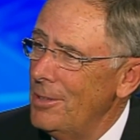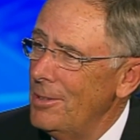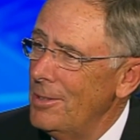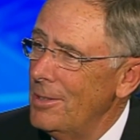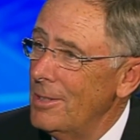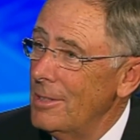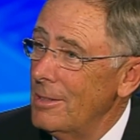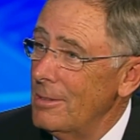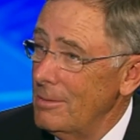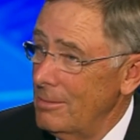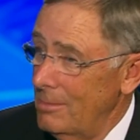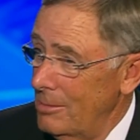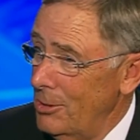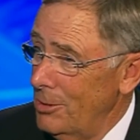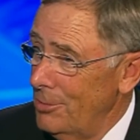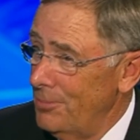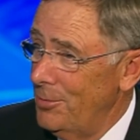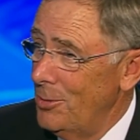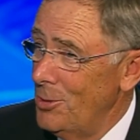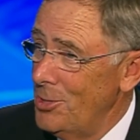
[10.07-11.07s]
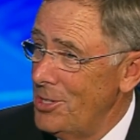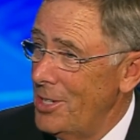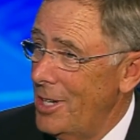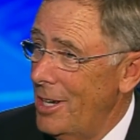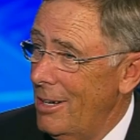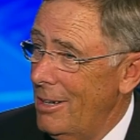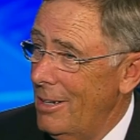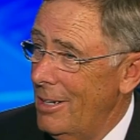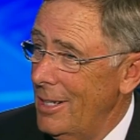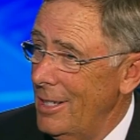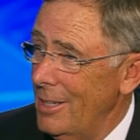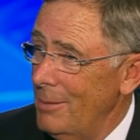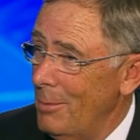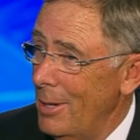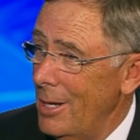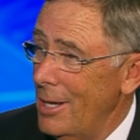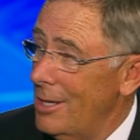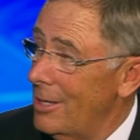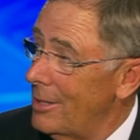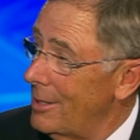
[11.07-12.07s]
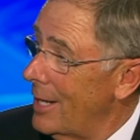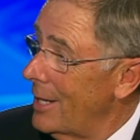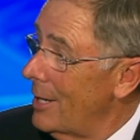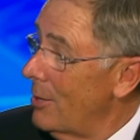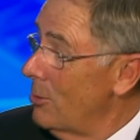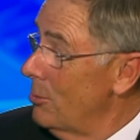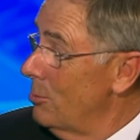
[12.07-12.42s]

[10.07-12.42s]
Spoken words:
and your first carry, Michael and I go,